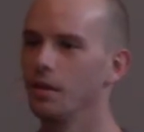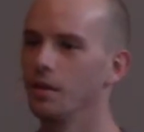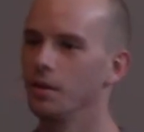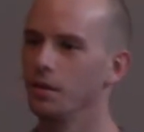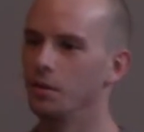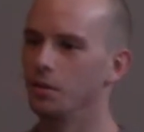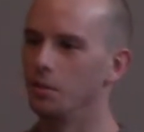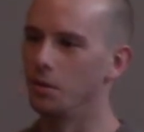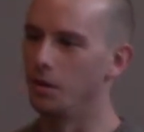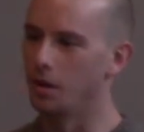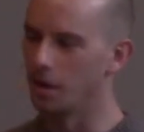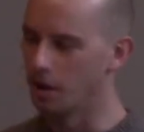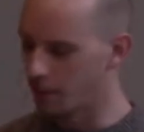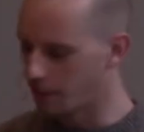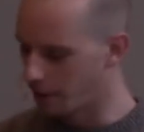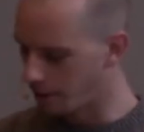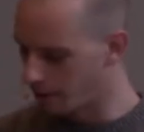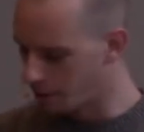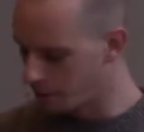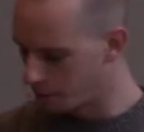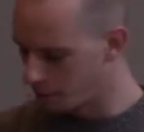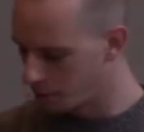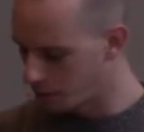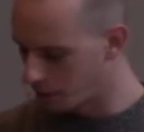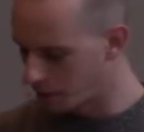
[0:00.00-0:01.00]
Well,
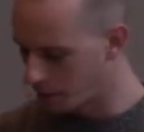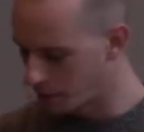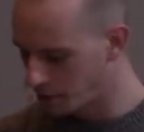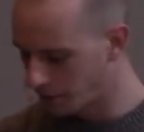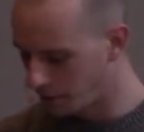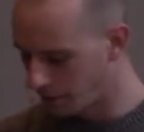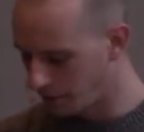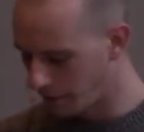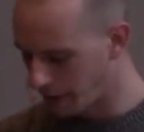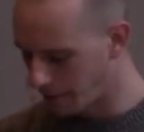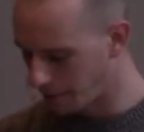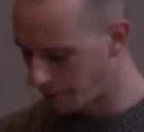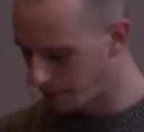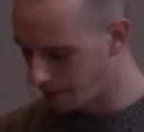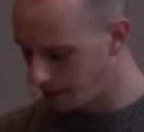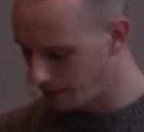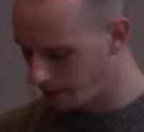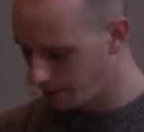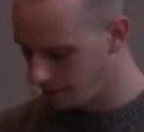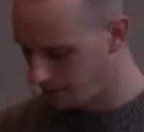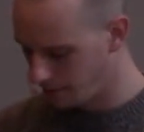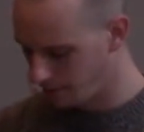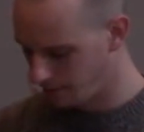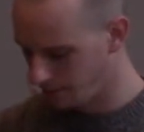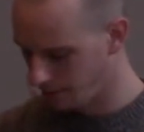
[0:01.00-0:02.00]
hello, church
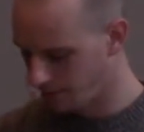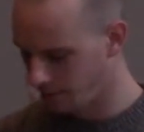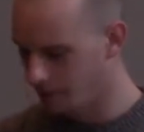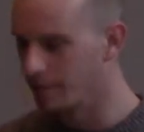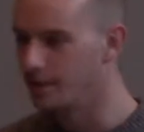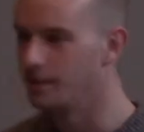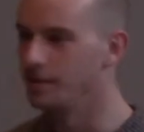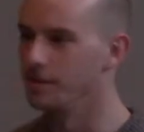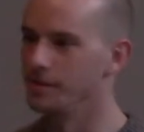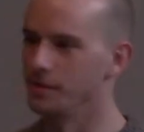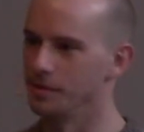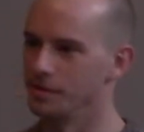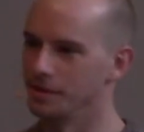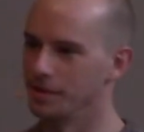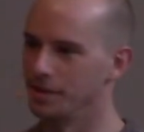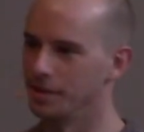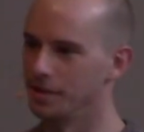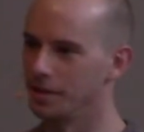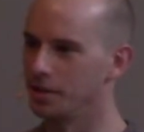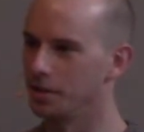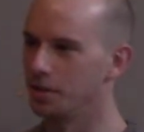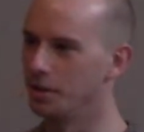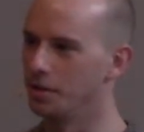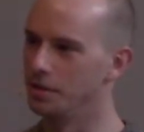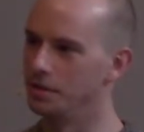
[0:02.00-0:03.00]
family. It's
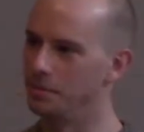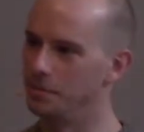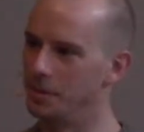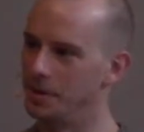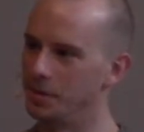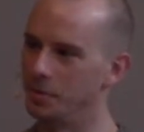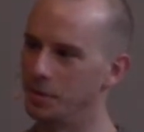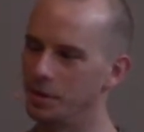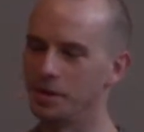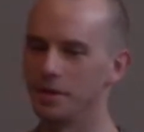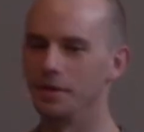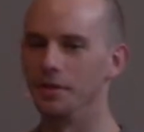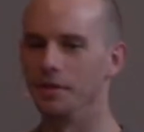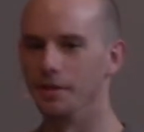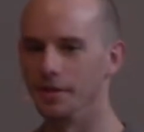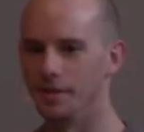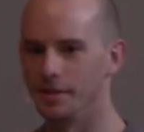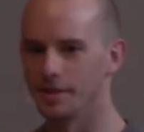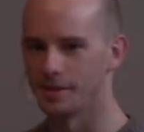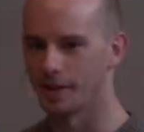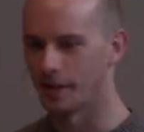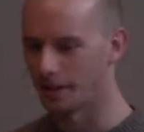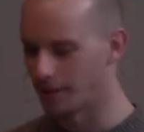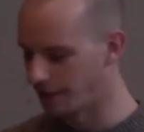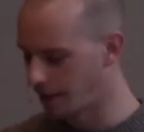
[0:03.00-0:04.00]
good to be with you this
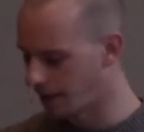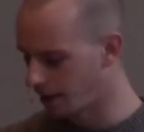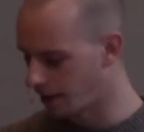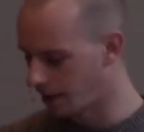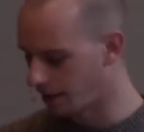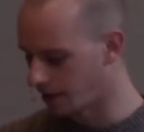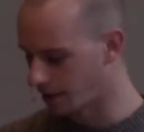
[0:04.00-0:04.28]
Sunday.